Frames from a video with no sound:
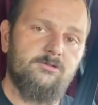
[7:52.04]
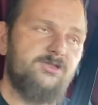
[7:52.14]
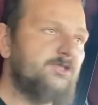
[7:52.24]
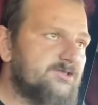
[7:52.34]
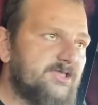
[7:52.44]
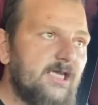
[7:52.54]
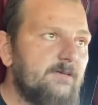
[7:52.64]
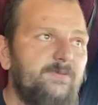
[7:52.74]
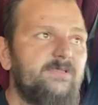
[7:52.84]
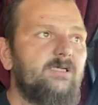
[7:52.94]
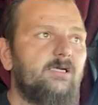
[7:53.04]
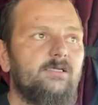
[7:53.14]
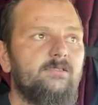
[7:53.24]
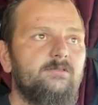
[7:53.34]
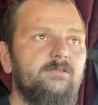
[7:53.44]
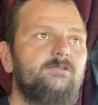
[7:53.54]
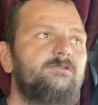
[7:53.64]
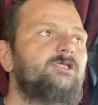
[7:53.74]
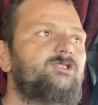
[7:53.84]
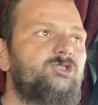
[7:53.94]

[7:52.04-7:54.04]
this can't be done. This